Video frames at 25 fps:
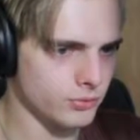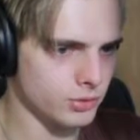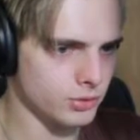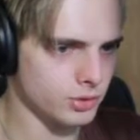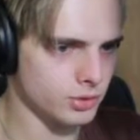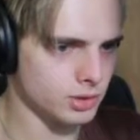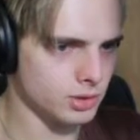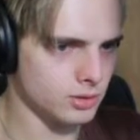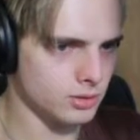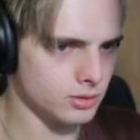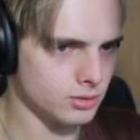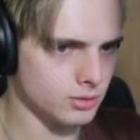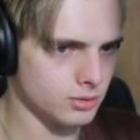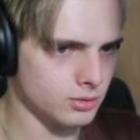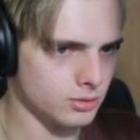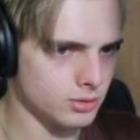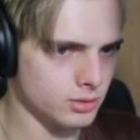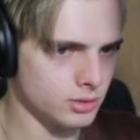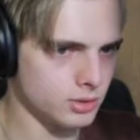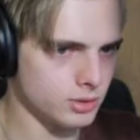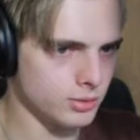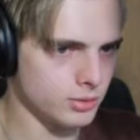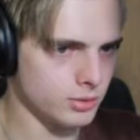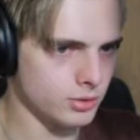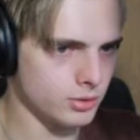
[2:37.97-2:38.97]
There's not
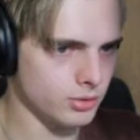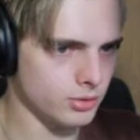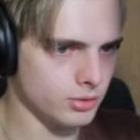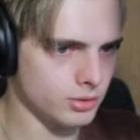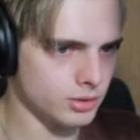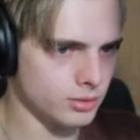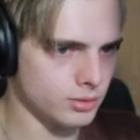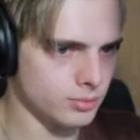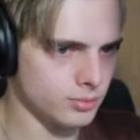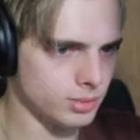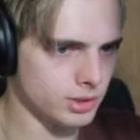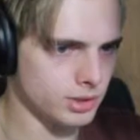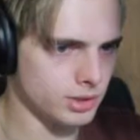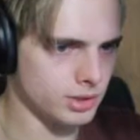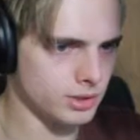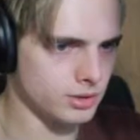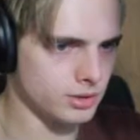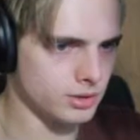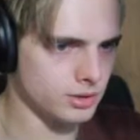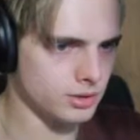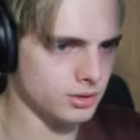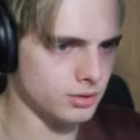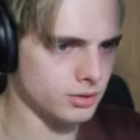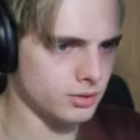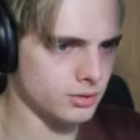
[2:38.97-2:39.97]
more could be wrong with the pair,
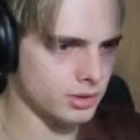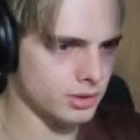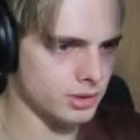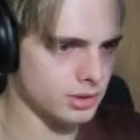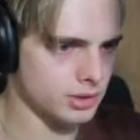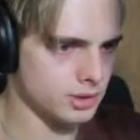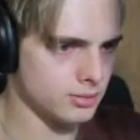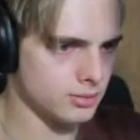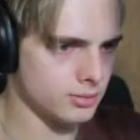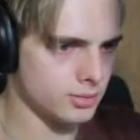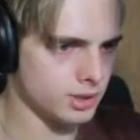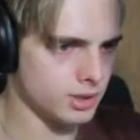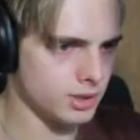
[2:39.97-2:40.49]
you crazy